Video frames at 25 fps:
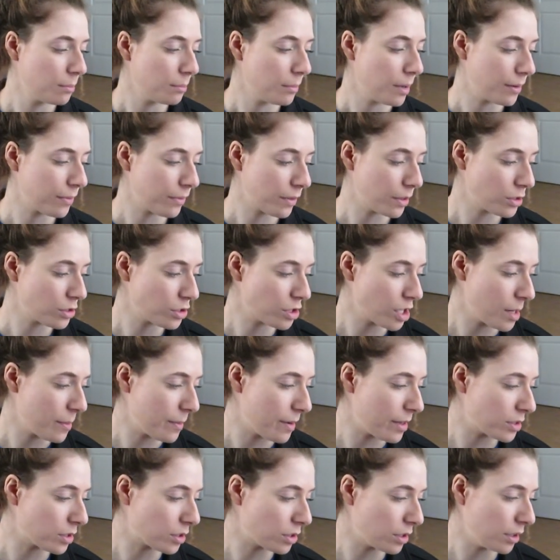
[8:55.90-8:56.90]
my first
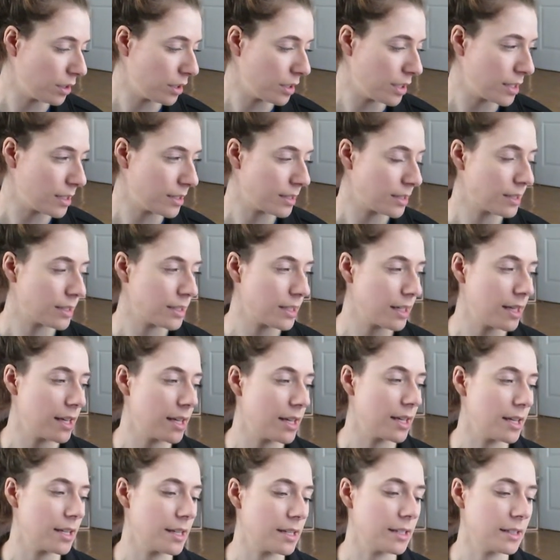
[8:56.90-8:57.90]
trimester at least
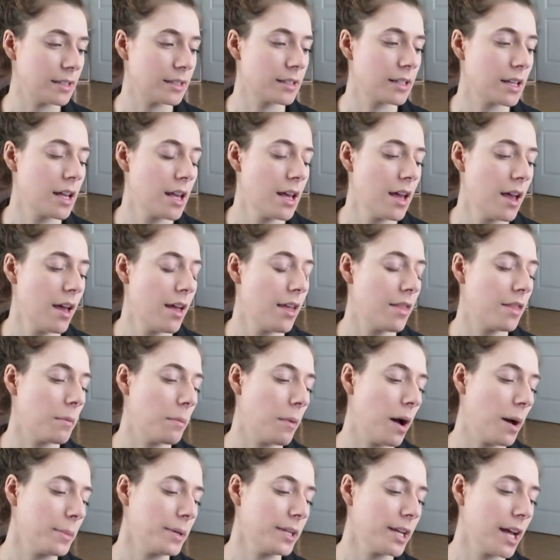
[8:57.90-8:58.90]
is the
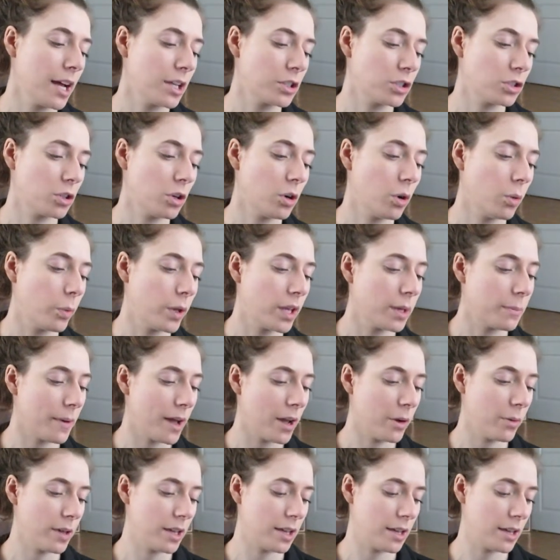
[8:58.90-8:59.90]
Mama Natural Week
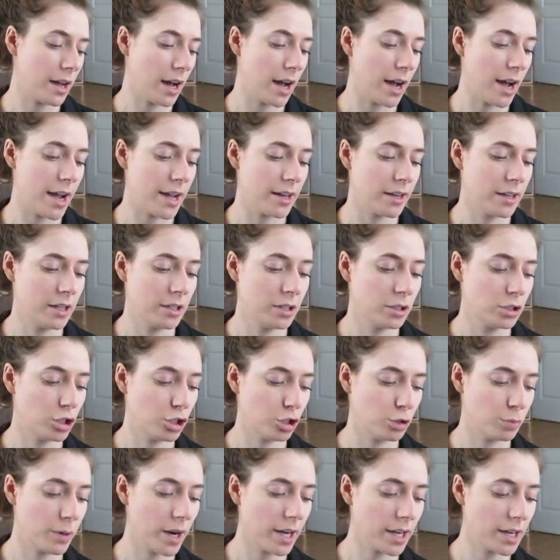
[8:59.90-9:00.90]
by Week Guide
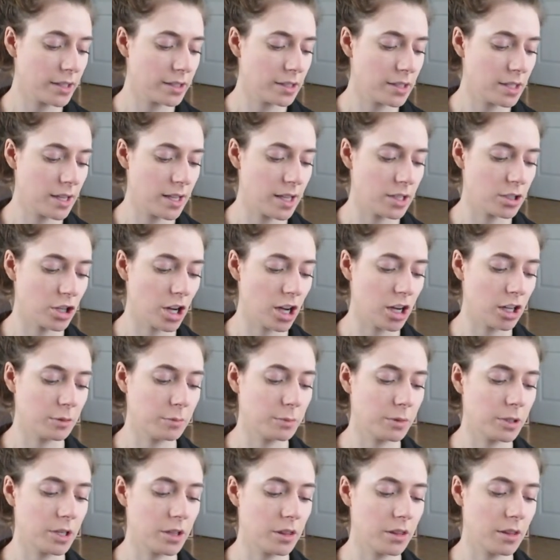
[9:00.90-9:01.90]
to Pregnancy and
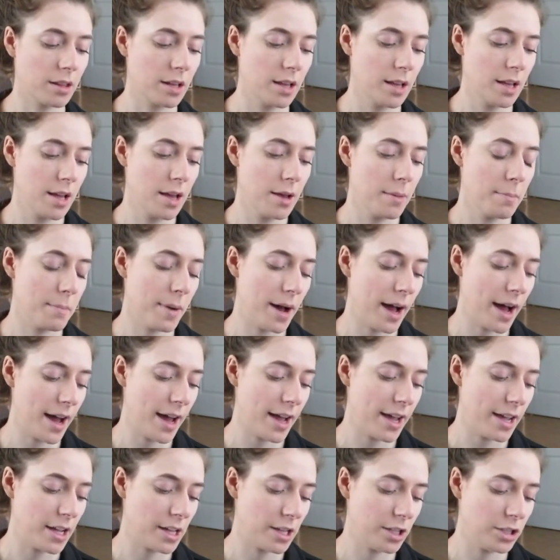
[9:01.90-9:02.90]
Childbirth
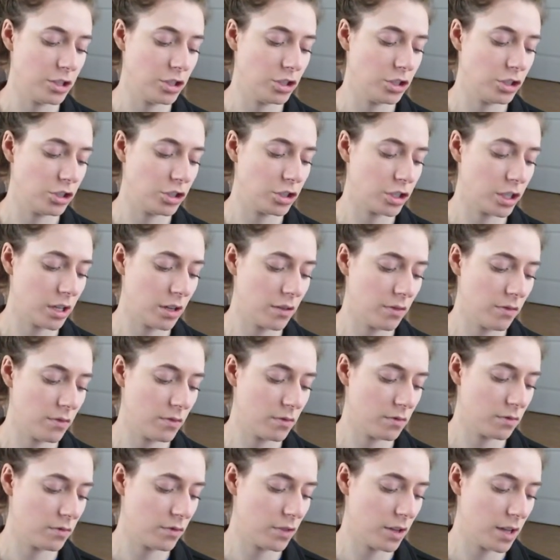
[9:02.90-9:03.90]
by
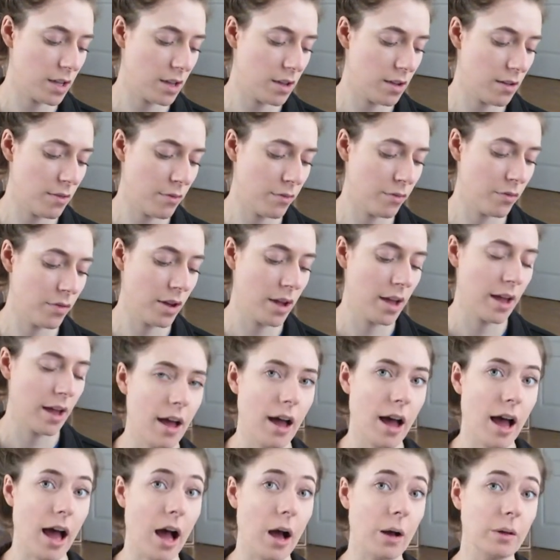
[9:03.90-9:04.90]
Genevieve
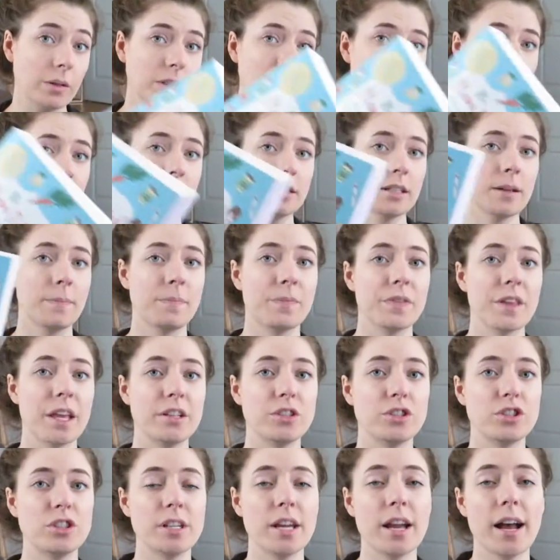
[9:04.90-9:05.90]
Howland.
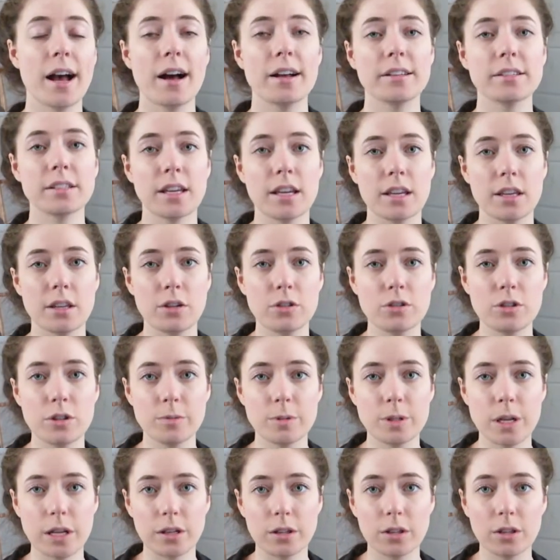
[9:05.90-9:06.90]
And she has a
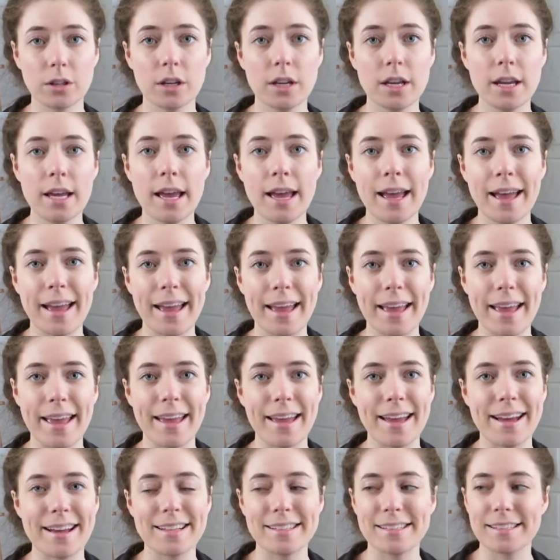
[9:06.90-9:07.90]
YouTube channel
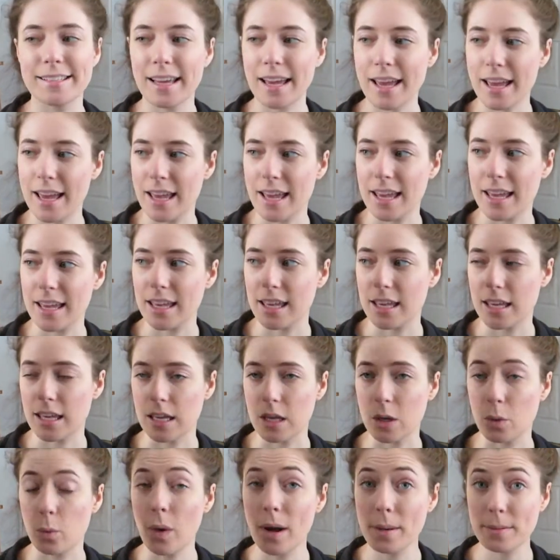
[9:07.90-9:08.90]
and
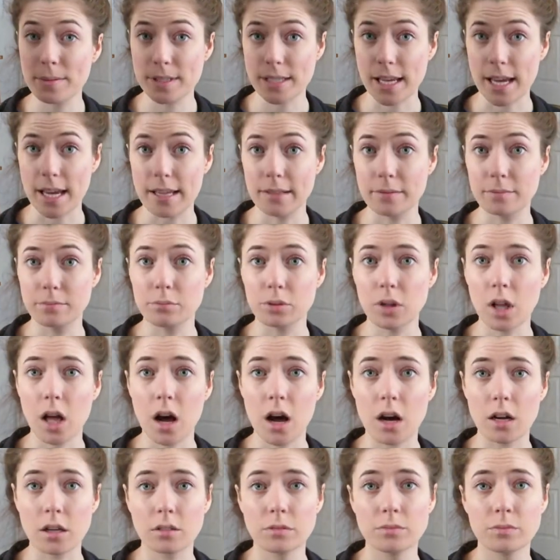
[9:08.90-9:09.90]
a website,
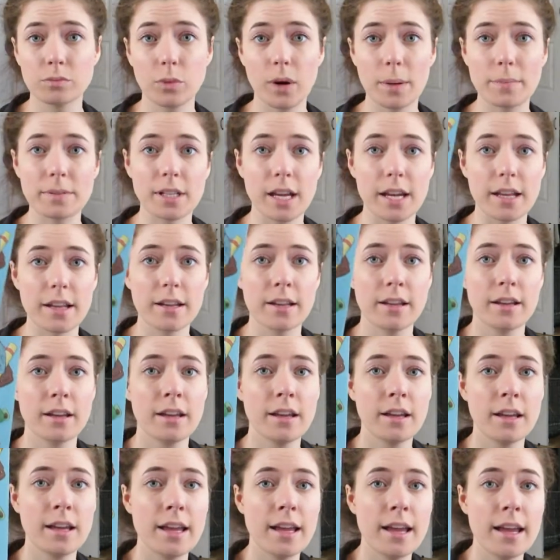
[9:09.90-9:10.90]
blog website,
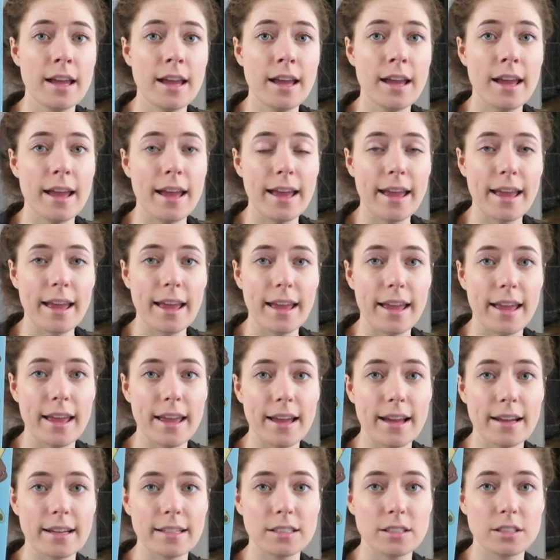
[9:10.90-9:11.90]

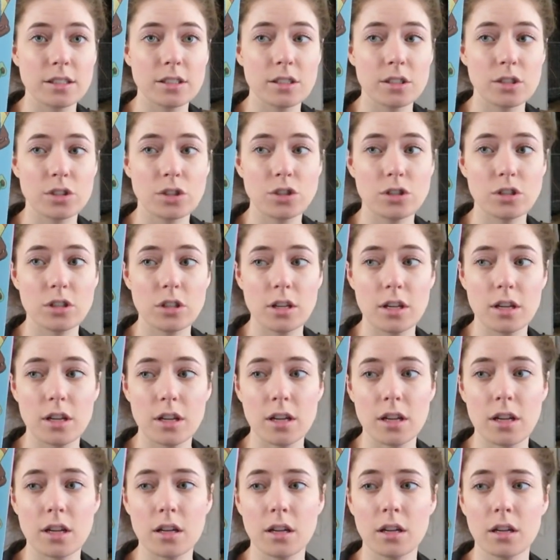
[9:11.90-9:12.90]
and
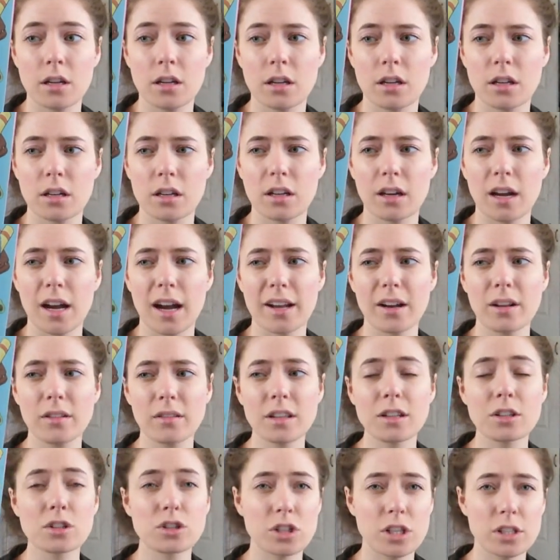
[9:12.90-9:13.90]
she, I don't
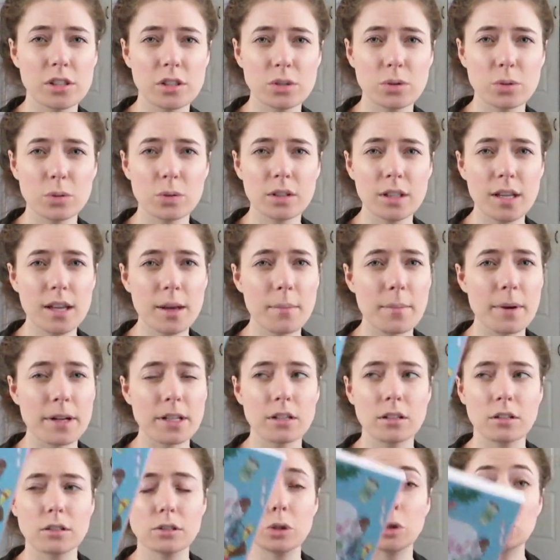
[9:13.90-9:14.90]
think she's a doula,
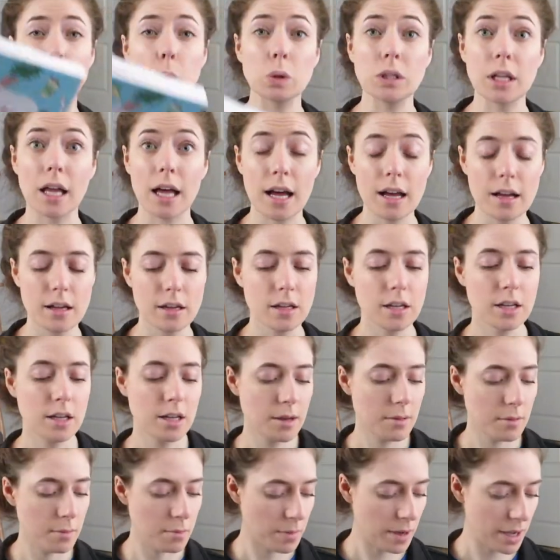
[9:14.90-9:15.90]
but doula,
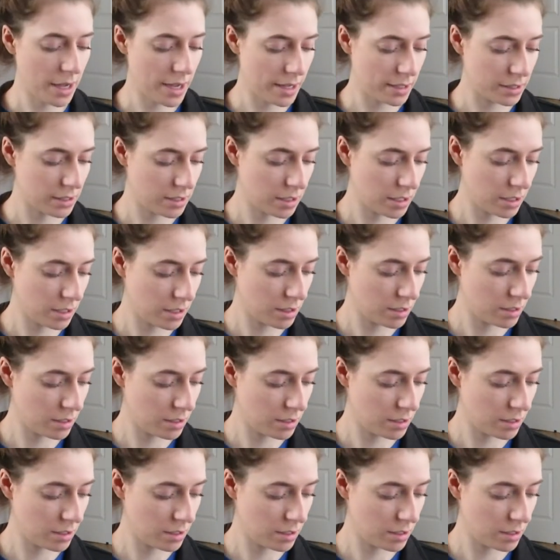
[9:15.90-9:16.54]
but